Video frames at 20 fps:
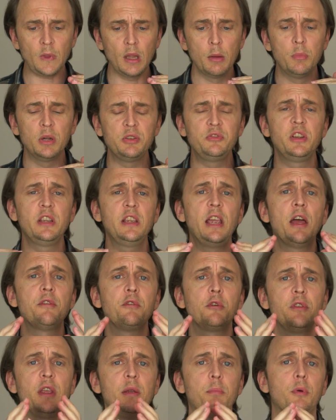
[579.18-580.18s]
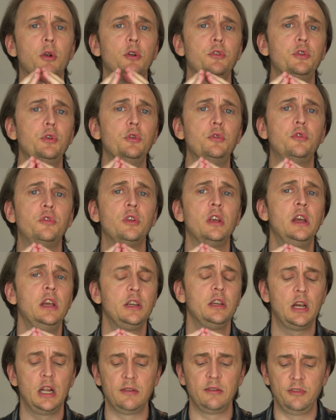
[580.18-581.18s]
But together they produce
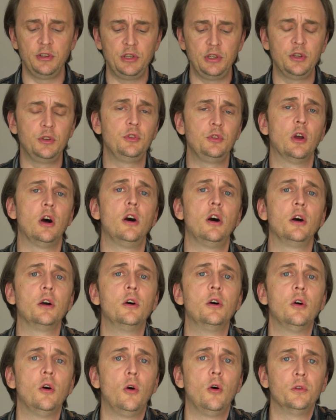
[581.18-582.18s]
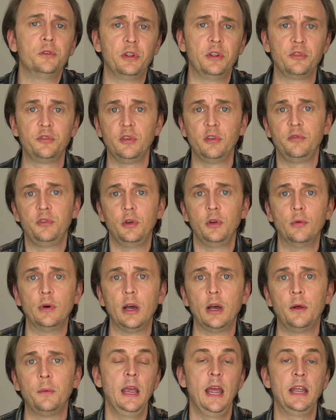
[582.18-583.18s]
kind of a yin-yang wholeness, if you
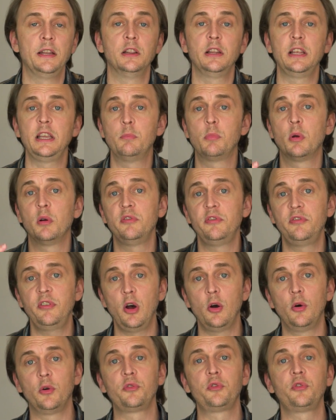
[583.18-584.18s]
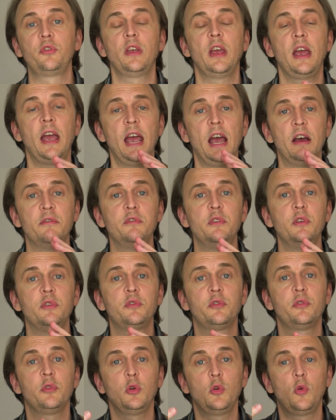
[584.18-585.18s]
will. And Libra folks have
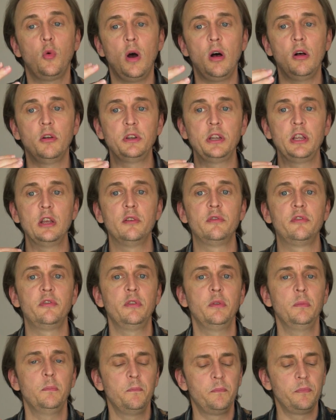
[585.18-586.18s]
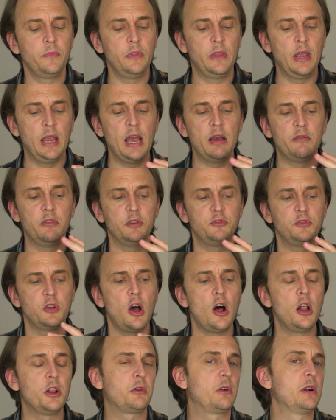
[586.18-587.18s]
this quality of, they have a
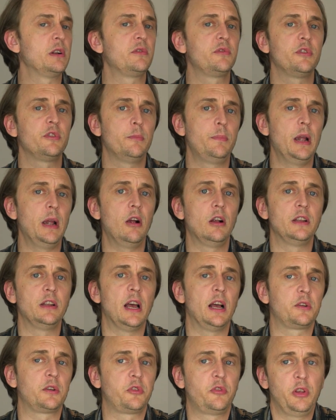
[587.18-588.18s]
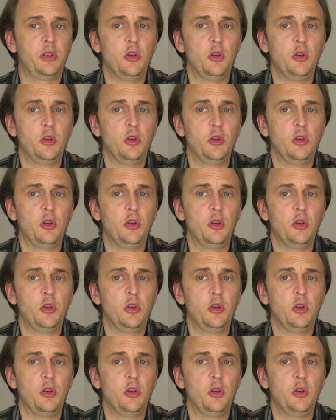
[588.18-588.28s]
tolerance for paradox.